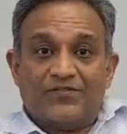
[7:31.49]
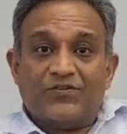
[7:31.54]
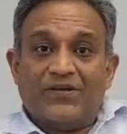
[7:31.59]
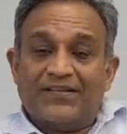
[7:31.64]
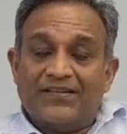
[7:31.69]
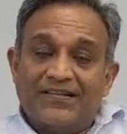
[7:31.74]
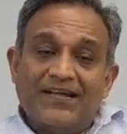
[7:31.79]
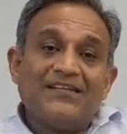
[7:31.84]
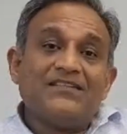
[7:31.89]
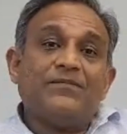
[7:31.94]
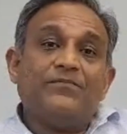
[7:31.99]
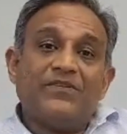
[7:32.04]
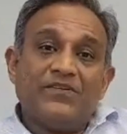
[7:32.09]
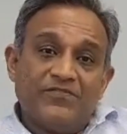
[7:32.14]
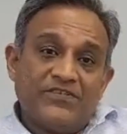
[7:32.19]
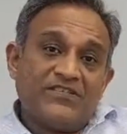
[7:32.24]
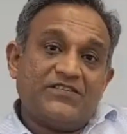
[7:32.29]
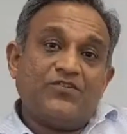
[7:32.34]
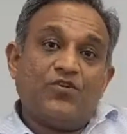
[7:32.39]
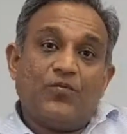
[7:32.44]
So I think that's something
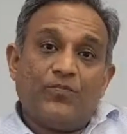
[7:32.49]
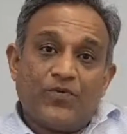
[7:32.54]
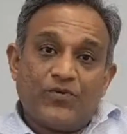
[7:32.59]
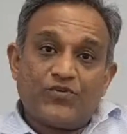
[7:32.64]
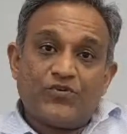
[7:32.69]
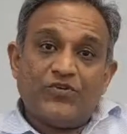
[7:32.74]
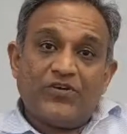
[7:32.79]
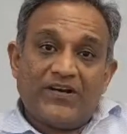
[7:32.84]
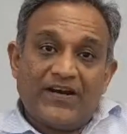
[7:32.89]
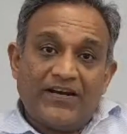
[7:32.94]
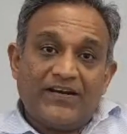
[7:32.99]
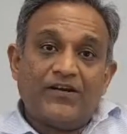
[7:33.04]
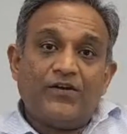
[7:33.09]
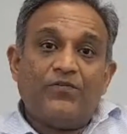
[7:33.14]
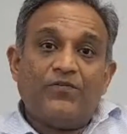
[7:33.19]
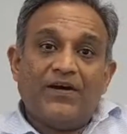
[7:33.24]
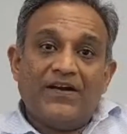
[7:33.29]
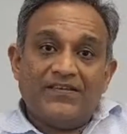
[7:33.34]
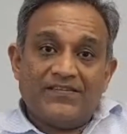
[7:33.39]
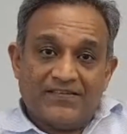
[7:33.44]
which is an opportunity right
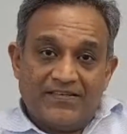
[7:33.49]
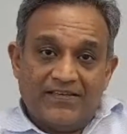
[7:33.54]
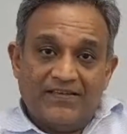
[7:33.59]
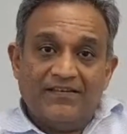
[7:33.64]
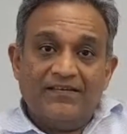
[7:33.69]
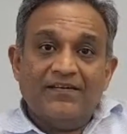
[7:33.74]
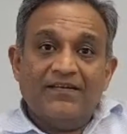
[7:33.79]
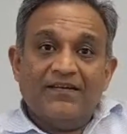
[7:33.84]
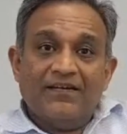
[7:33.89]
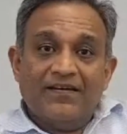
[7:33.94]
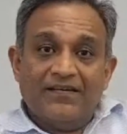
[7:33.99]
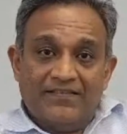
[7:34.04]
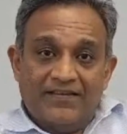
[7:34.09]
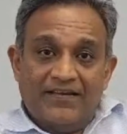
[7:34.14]
now I see in